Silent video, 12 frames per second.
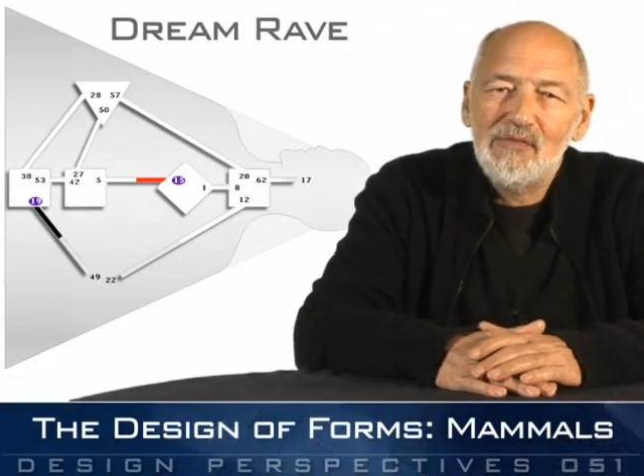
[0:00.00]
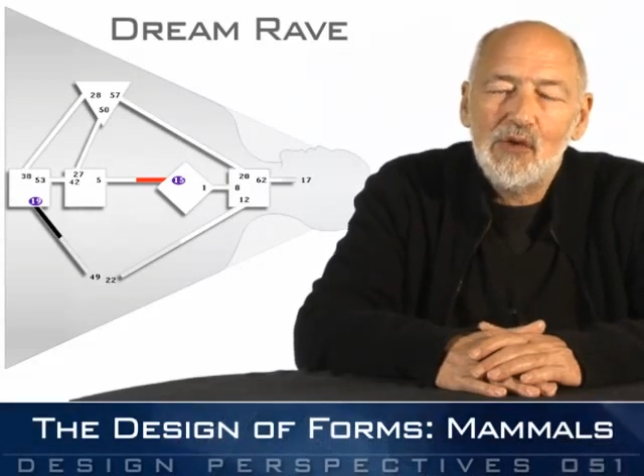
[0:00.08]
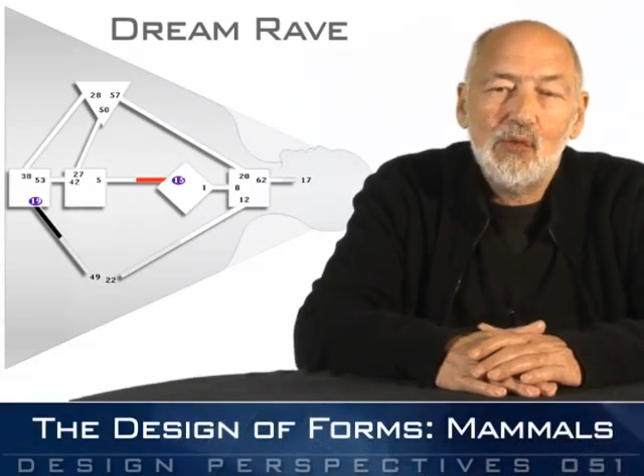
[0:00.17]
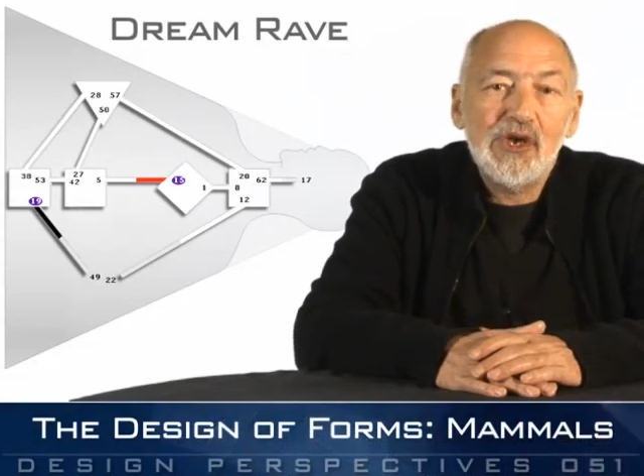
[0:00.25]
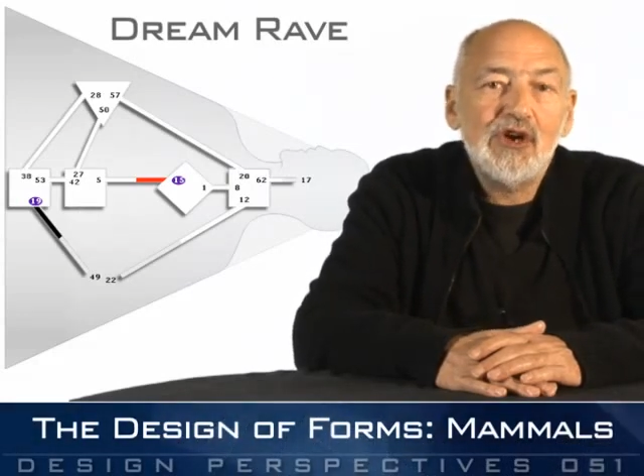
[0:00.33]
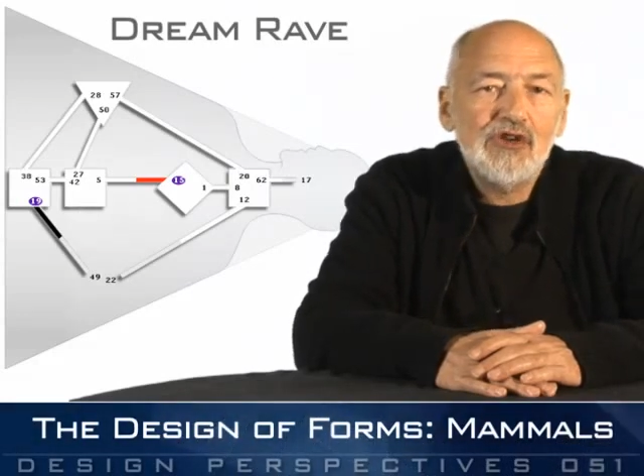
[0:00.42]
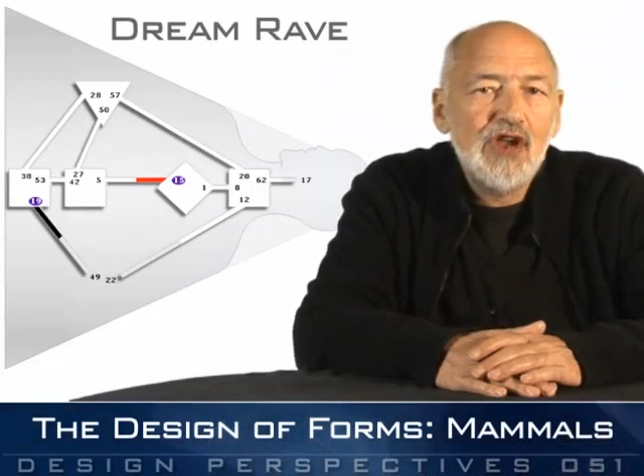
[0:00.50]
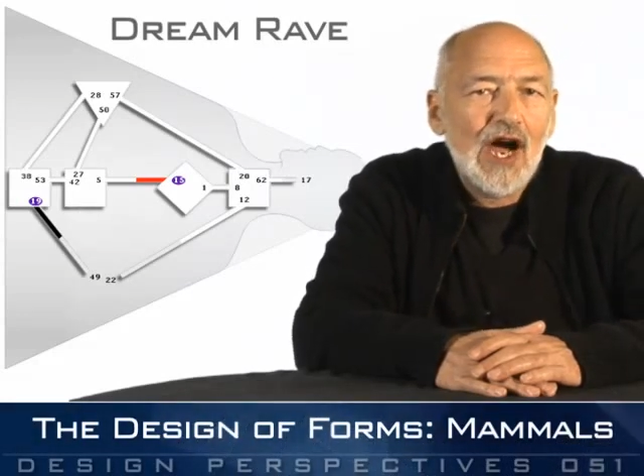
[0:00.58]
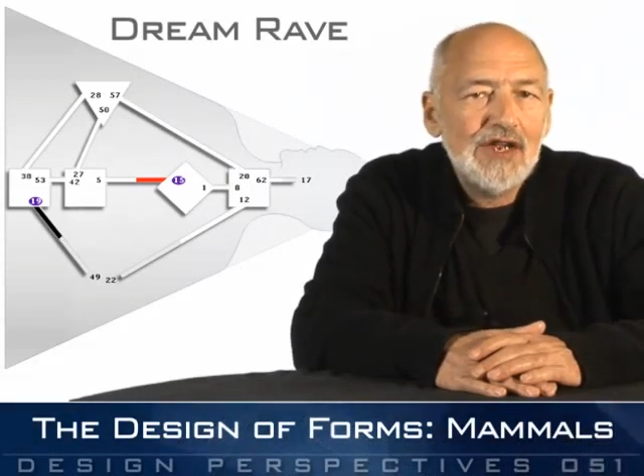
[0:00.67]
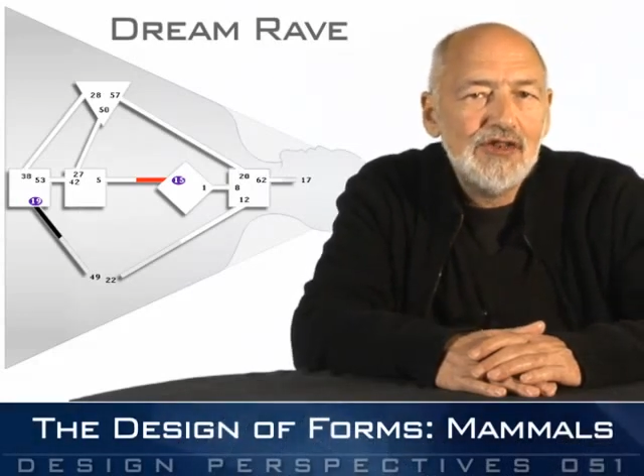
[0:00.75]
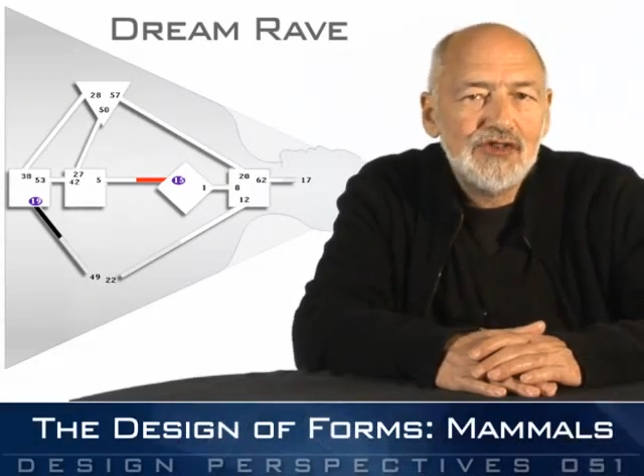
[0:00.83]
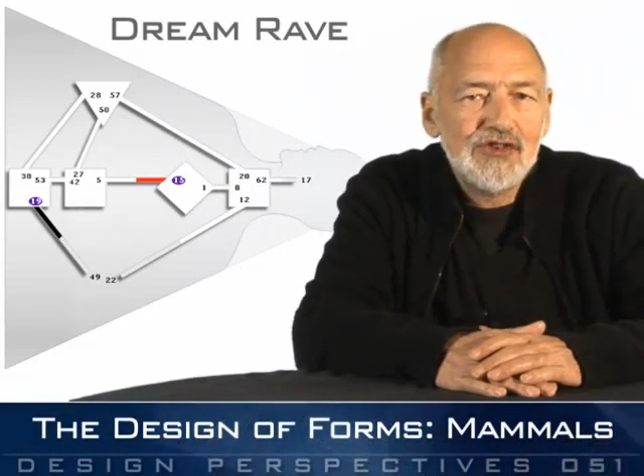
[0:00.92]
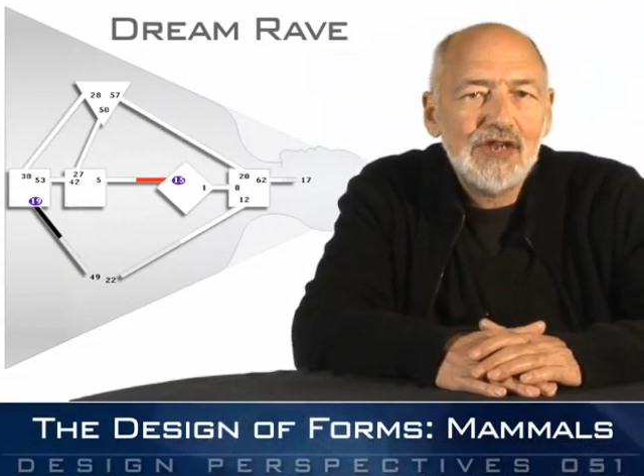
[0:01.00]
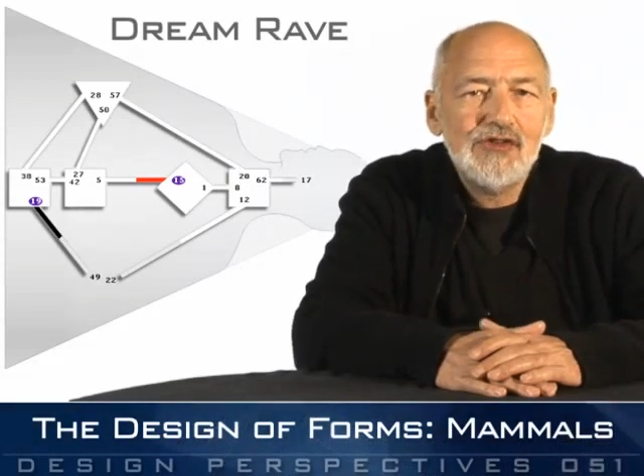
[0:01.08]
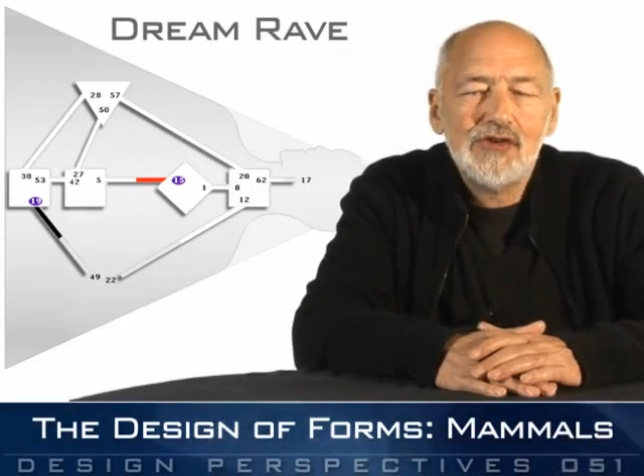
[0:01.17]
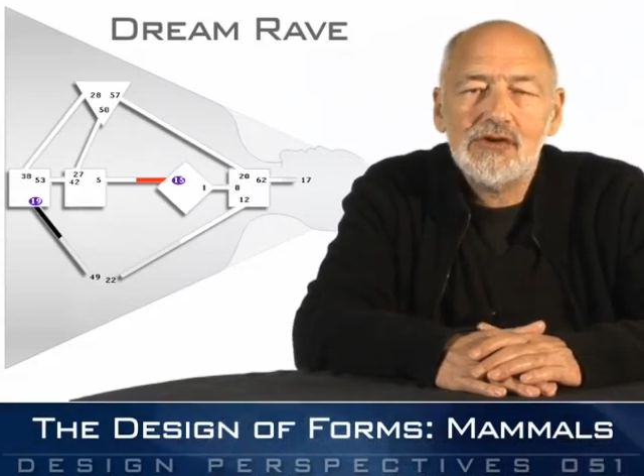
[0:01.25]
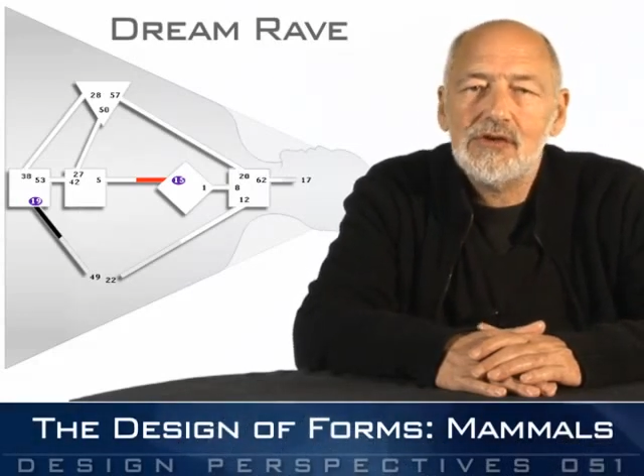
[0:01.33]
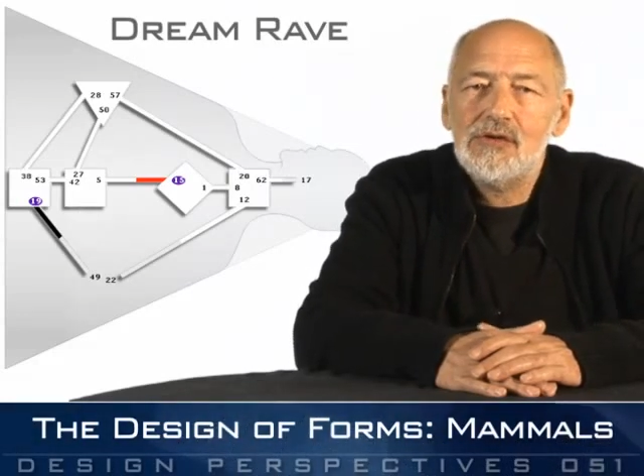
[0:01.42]
We are
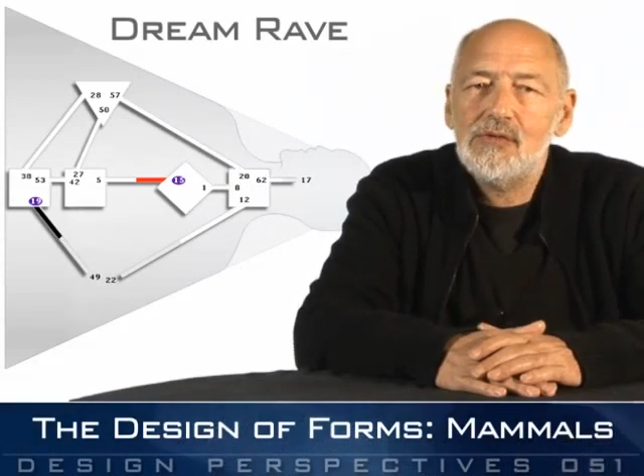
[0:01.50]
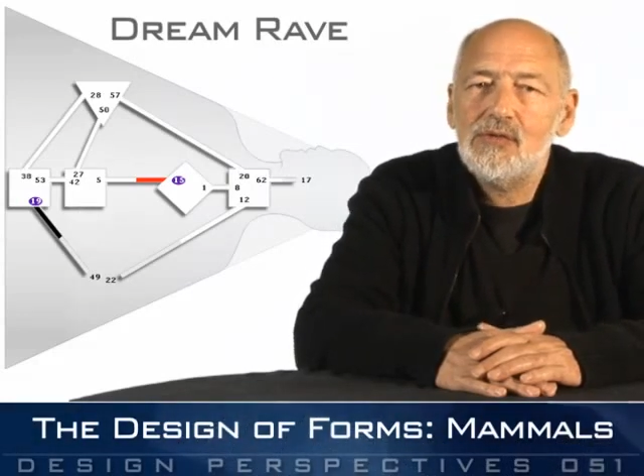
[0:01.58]
nine-centered.